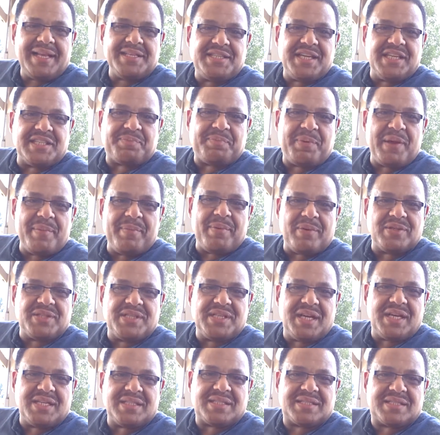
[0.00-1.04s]
just people
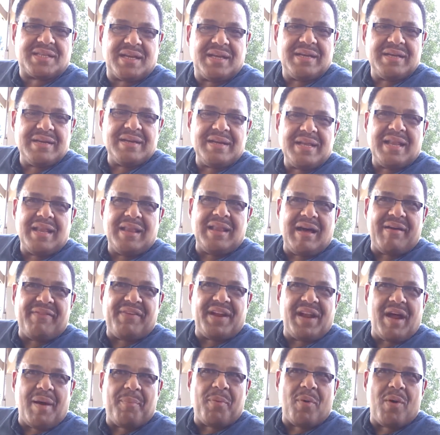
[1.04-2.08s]
just
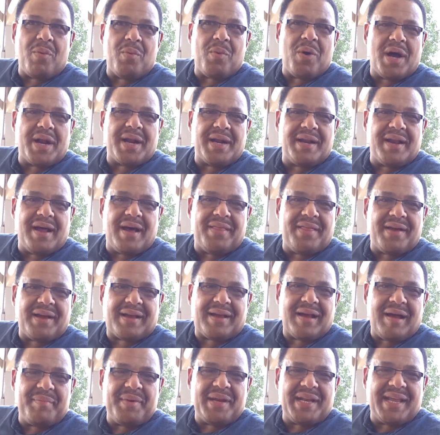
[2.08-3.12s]
loving up on one another,
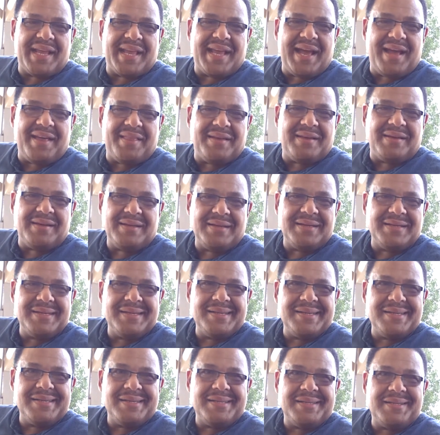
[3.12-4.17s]
coming together,
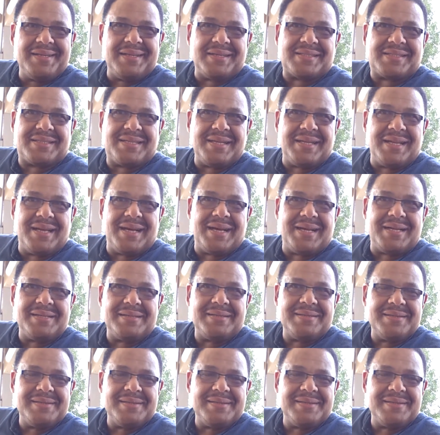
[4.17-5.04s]
just uh,